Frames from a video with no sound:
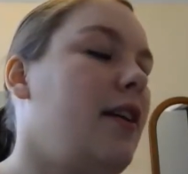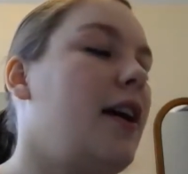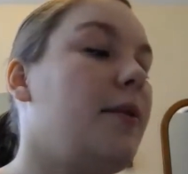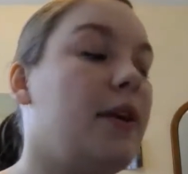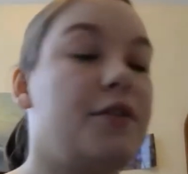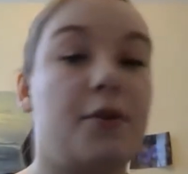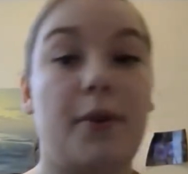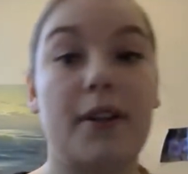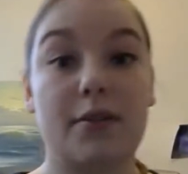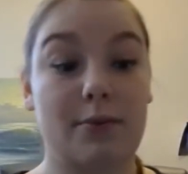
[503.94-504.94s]
Anyway,
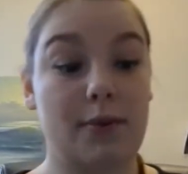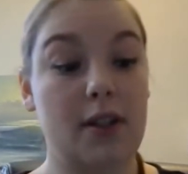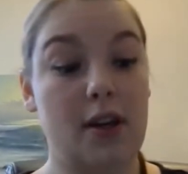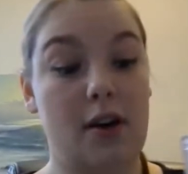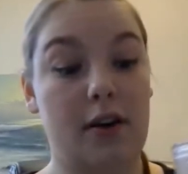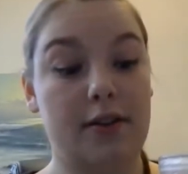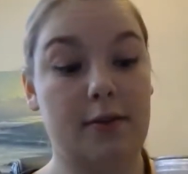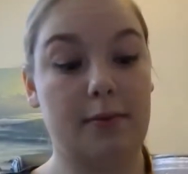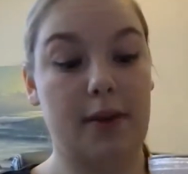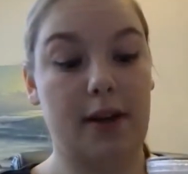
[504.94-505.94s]
so it's a really
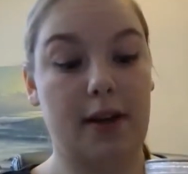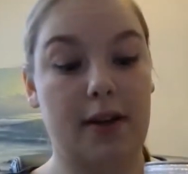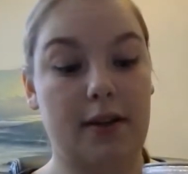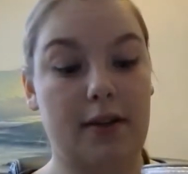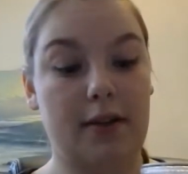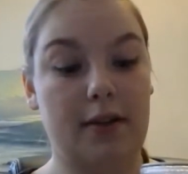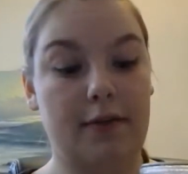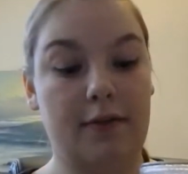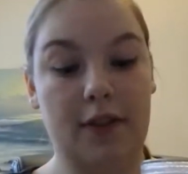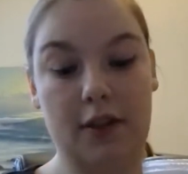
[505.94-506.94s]
awesome
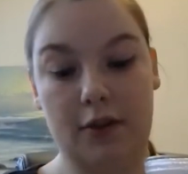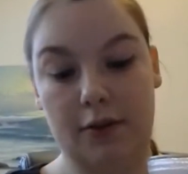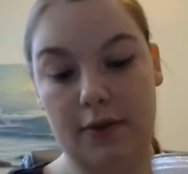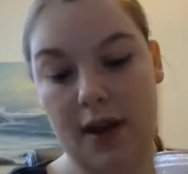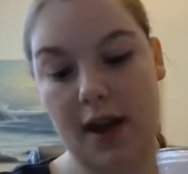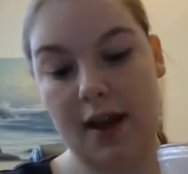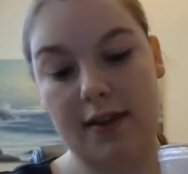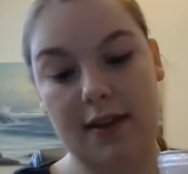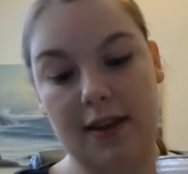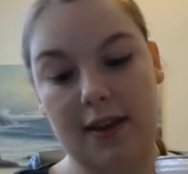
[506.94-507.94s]
video.
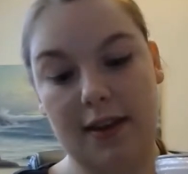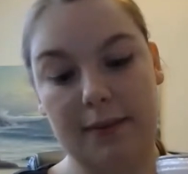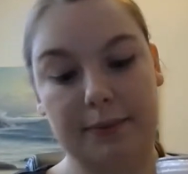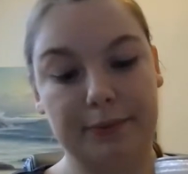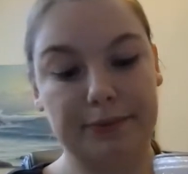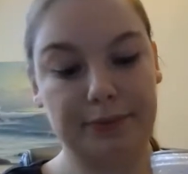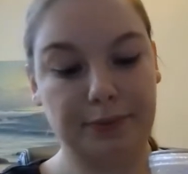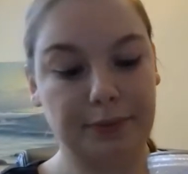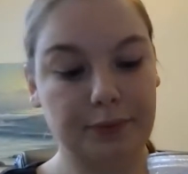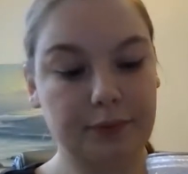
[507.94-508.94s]
The
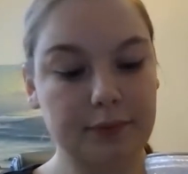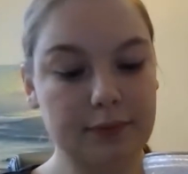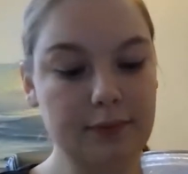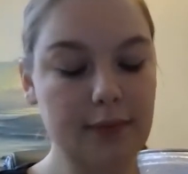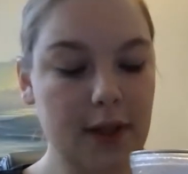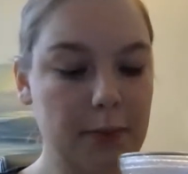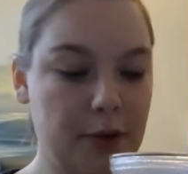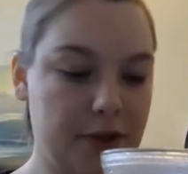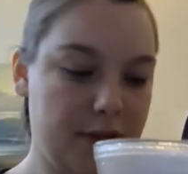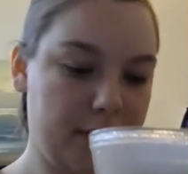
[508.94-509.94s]

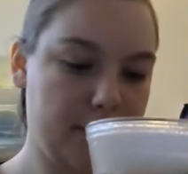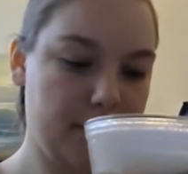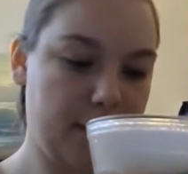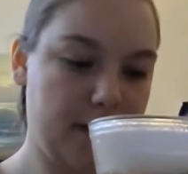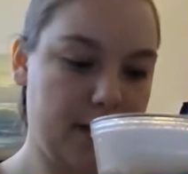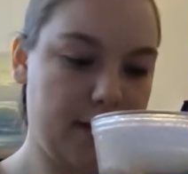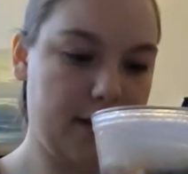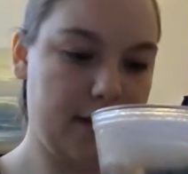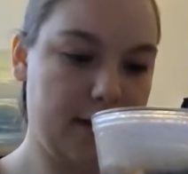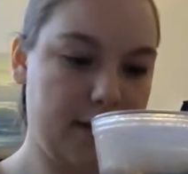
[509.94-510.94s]
person
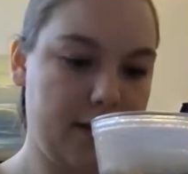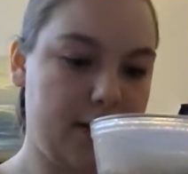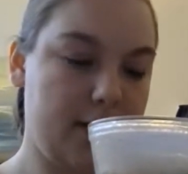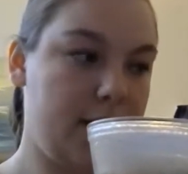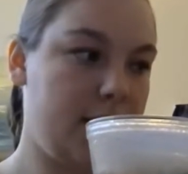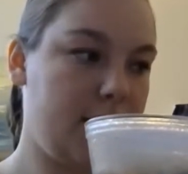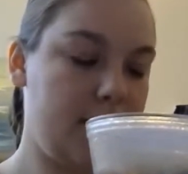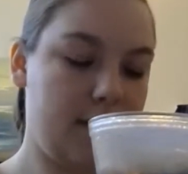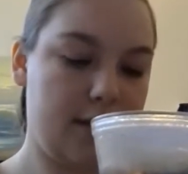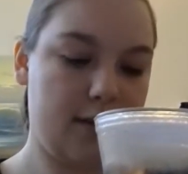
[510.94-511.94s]
running the
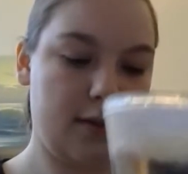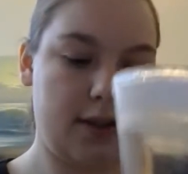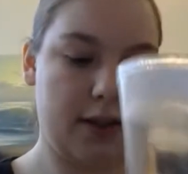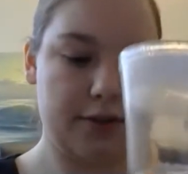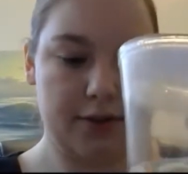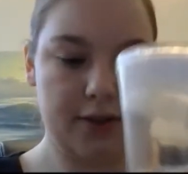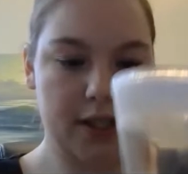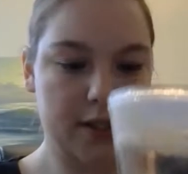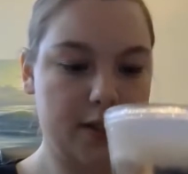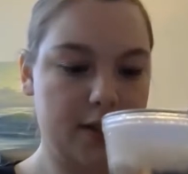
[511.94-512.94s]

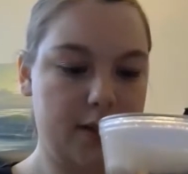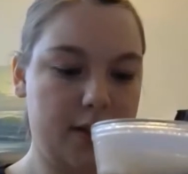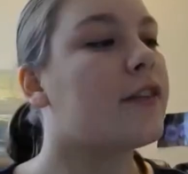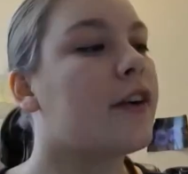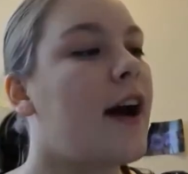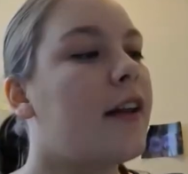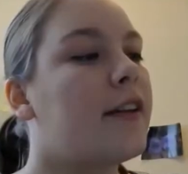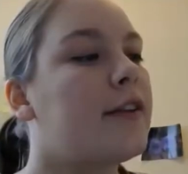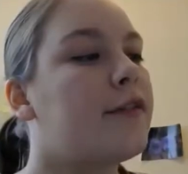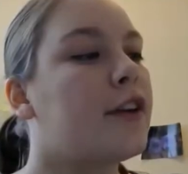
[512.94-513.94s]
exercises, Mr.
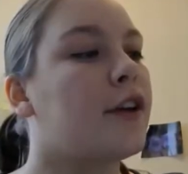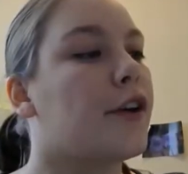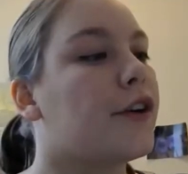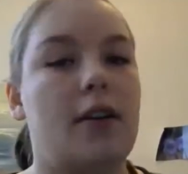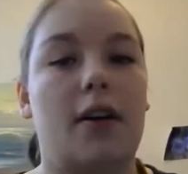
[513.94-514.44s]
Alan Finger.